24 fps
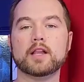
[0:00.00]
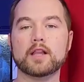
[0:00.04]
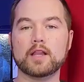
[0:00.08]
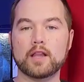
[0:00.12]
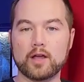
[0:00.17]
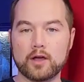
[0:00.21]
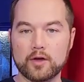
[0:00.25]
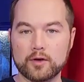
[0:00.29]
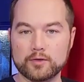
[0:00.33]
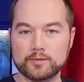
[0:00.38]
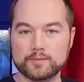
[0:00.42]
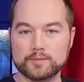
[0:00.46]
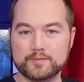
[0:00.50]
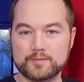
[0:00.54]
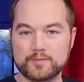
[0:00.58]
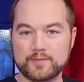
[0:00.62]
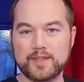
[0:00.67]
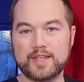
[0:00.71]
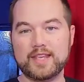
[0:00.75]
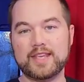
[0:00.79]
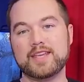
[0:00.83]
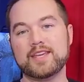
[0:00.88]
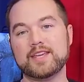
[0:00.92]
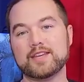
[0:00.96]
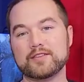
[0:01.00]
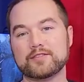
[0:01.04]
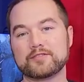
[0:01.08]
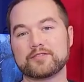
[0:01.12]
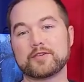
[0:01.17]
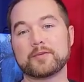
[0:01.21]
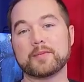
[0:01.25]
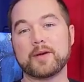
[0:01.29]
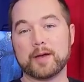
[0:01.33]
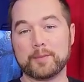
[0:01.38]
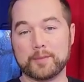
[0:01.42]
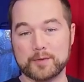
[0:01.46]
Hello, Ian
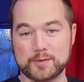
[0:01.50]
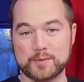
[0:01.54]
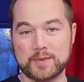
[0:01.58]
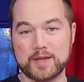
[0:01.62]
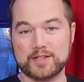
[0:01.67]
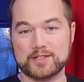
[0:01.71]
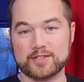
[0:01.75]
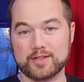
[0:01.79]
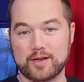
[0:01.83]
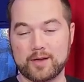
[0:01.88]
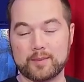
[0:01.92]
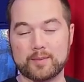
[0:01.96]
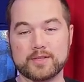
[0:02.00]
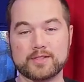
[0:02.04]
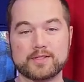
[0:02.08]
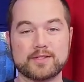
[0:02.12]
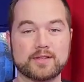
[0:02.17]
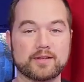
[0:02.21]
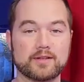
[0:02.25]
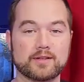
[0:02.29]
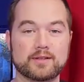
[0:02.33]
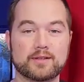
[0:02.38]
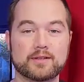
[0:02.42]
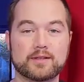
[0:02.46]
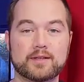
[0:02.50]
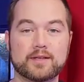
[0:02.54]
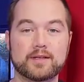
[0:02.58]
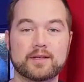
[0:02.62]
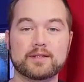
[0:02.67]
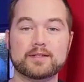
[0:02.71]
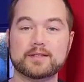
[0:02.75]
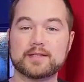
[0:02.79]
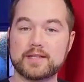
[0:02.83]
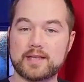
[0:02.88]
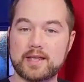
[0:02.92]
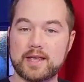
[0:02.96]
from Hyperspace Hobbies here.
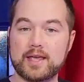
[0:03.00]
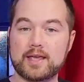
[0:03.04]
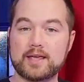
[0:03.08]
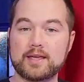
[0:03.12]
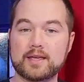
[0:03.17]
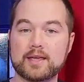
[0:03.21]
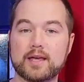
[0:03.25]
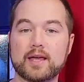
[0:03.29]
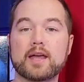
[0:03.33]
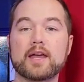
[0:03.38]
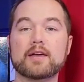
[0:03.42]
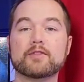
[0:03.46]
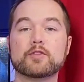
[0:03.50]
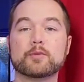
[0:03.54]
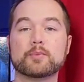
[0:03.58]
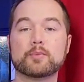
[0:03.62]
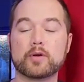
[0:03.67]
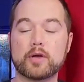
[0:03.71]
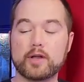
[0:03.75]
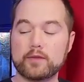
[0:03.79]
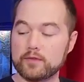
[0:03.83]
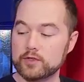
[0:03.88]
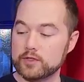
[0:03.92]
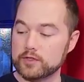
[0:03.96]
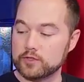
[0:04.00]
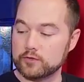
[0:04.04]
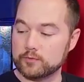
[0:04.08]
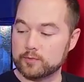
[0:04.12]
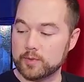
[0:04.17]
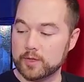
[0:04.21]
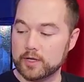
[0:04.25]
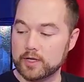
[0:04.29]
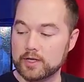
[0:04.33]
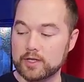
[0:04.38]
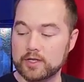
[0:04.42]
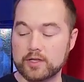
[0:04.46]
Today, I have the privilege of
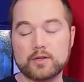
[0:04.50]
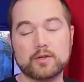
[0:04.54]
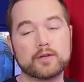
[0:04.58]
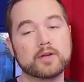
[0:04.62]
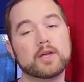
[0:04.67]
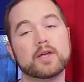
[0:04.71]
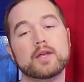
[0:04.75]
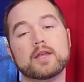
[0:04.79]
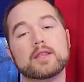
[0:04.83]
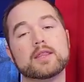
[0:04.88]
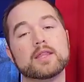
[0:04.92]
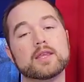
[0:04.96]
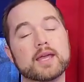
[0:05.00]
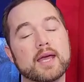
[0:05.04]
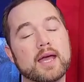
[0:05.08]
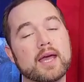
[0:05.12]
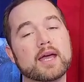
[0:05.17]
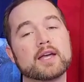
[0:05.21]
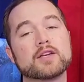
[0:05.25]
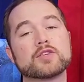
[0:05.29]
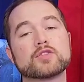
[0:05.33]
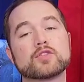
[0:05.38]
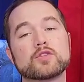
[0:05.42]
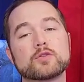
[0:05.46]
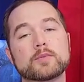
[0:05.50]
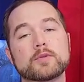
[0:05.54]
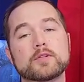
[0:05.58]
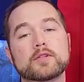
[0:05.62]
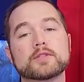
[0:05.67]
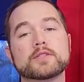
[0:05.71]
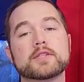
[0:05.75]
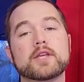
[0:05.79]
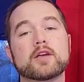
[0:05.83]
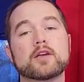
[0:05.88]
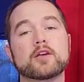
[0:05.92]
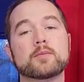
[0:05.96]
bringing you the Astra
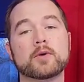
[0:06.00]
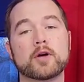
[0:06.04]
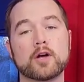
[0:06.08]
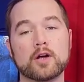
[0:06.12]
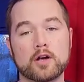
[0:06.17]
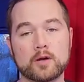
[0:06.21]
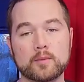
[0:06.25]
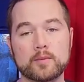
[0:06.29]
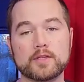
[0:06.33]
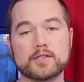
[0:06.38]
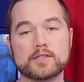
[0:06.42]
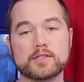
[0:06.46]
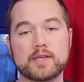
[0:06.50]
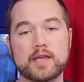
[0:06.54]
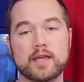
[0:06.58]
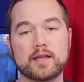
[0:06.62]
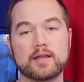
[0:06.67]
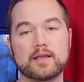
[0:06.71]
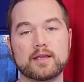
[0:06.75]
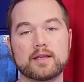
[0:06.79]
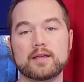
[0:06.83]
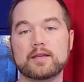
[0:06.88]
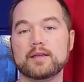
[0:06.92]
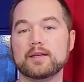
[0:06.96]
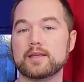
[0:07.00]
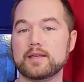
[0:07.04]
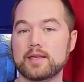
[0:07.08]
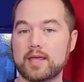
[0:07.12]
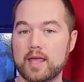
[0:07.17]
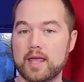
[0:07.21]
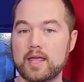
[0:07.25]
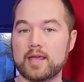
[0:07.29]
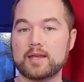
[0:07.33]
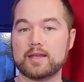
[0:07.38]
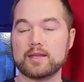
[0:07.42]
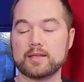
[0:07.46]
Militarum Army set,
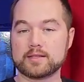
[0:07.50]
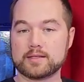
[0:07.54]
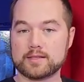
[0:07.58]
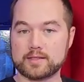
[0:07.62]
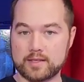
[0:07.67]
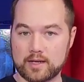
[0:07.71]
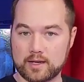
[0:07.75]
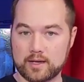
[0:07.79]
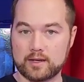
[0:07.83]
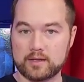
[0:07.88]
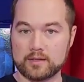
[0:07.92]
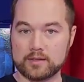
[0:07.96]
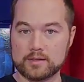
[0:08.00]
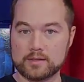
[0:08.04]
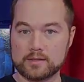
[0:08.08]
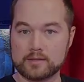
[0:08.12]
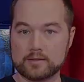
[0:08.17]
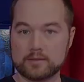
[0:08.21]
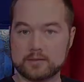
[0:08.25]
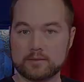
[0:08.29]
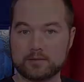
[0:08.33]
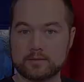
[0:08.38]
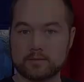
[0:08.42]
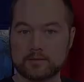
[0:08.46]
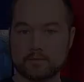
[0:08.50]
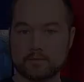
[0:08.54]
Cadia Stands.